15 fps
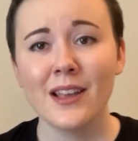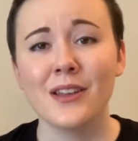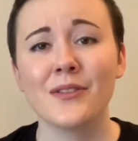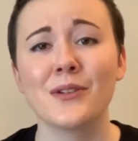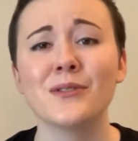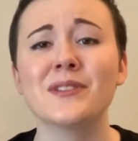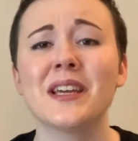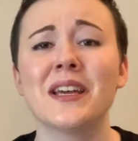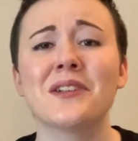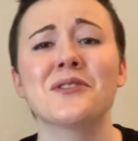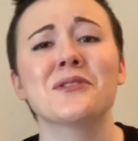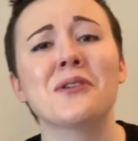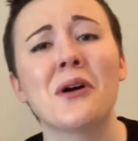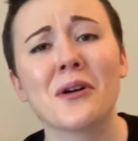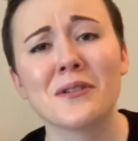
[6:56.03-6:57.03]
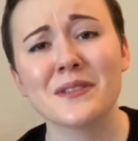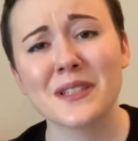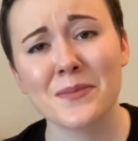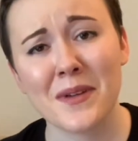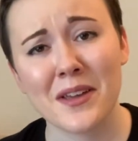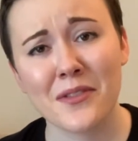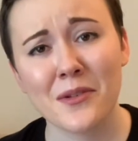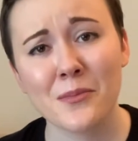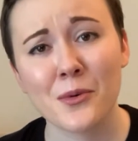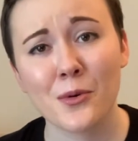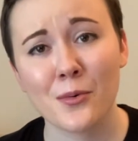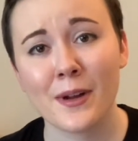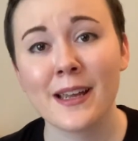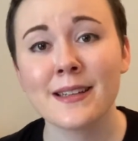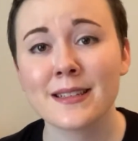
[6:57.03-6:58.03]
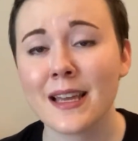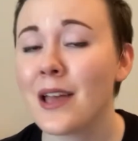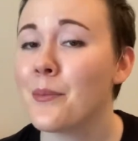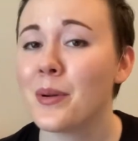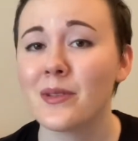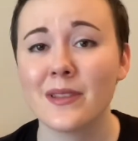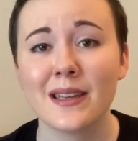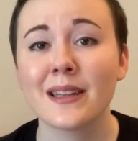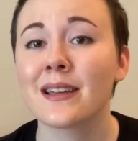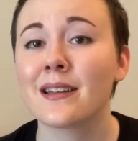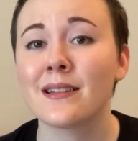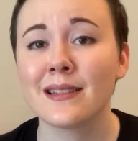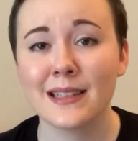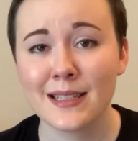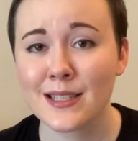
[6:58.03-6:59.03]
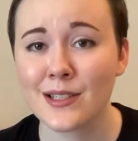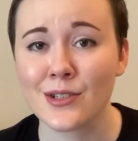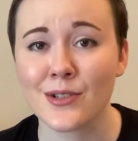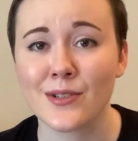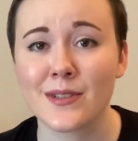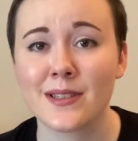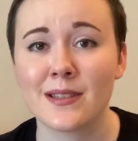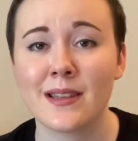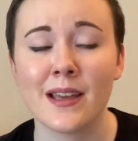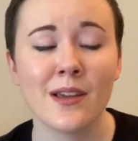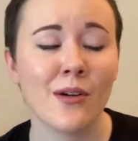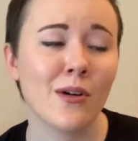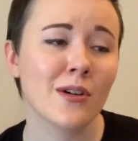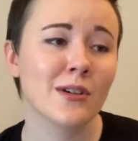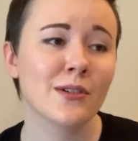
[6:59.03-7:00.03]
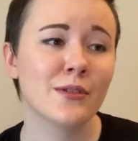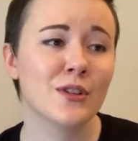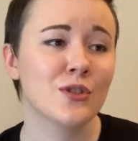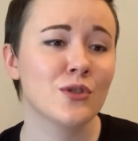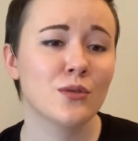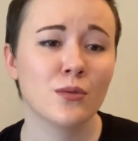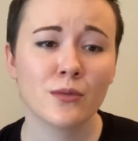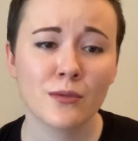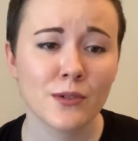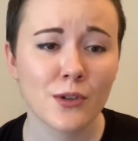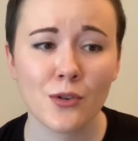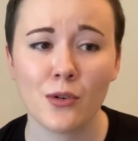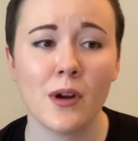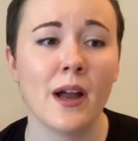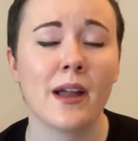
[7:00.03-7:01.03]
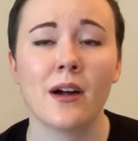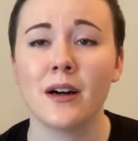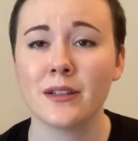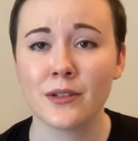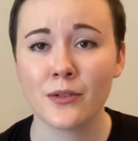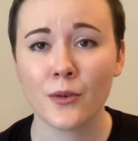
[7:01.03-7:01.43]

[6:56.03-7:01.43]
Their tender hearts make them great, empathetic listeners. They are the shoulder to cry on, the